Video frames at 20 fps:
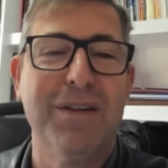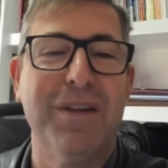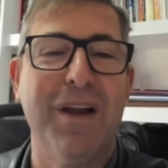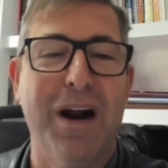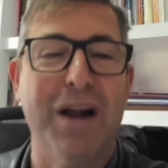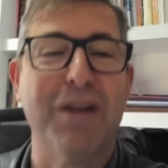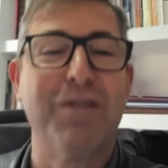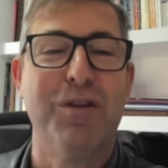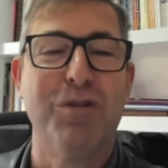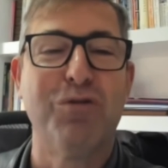There
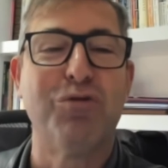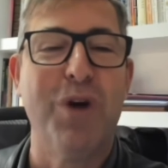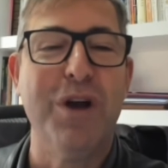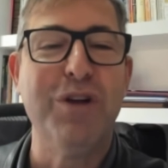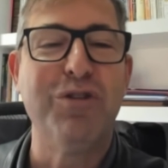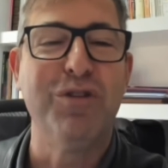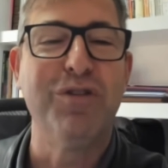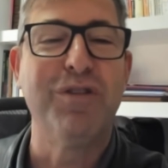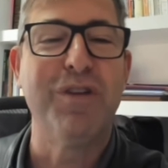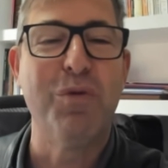are
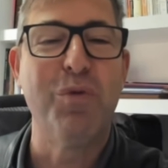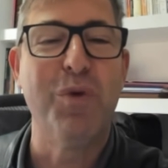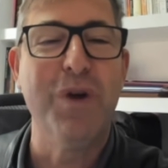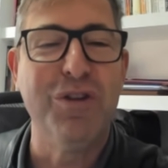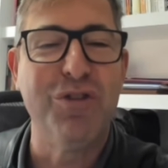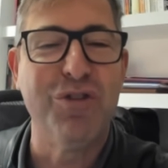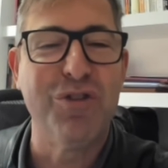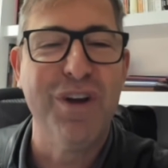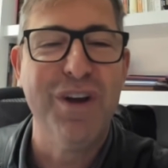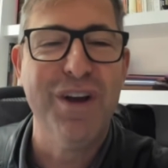situations in
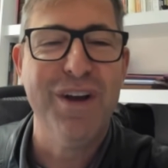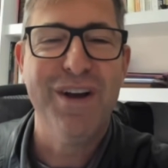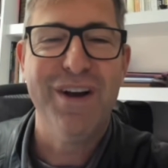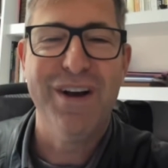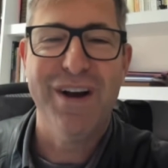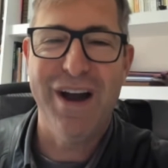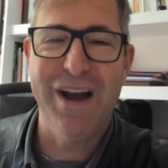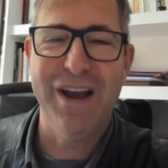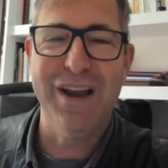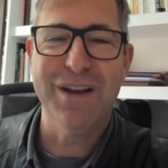which
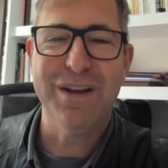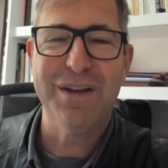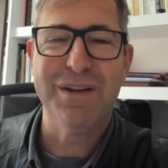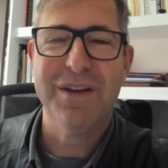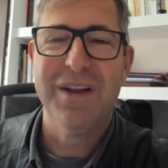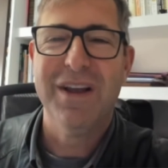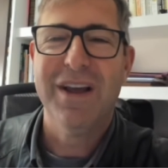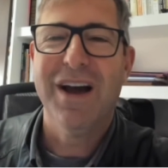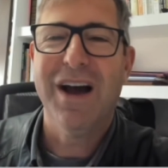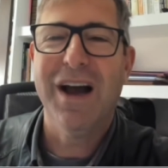I
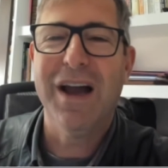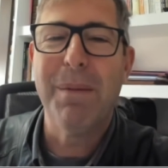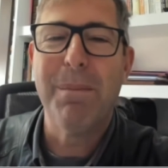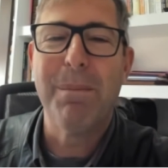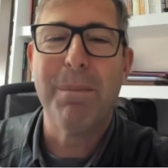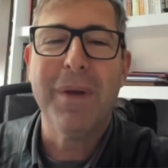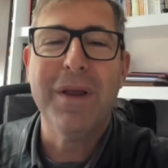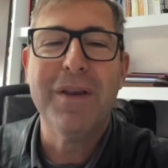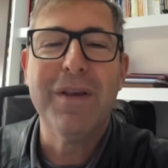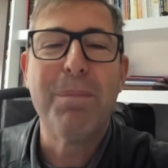
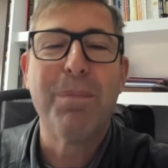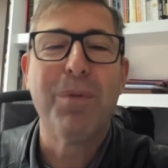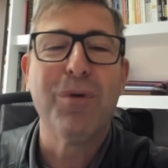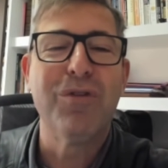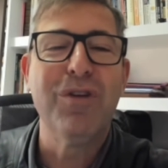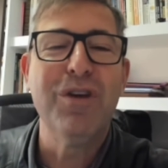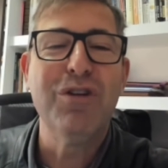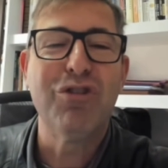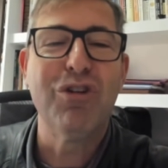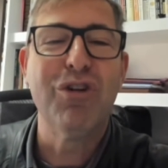am in the
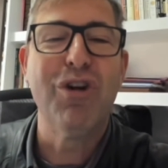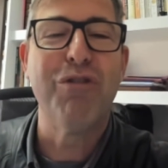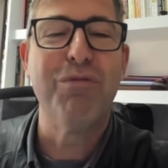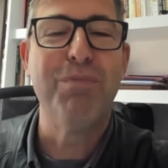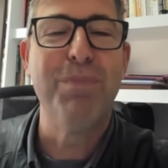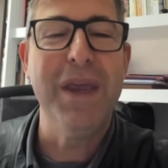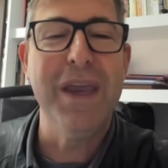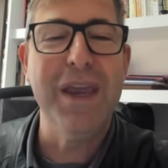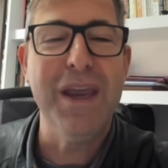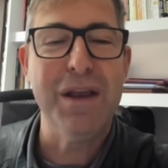position of
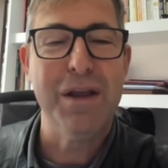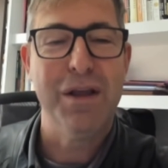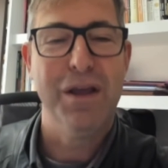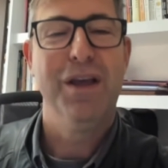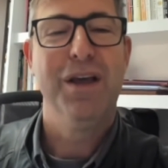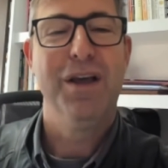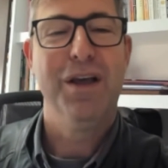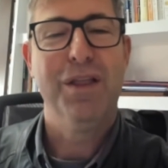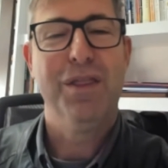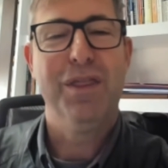being
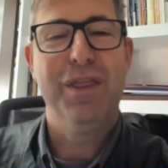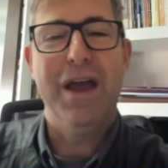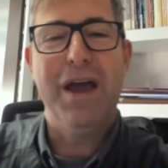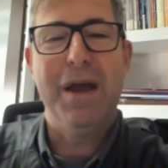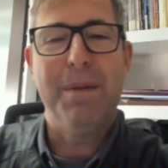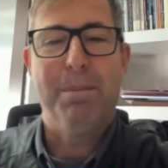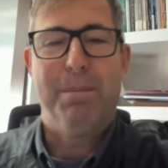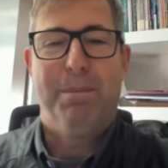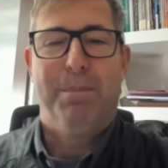that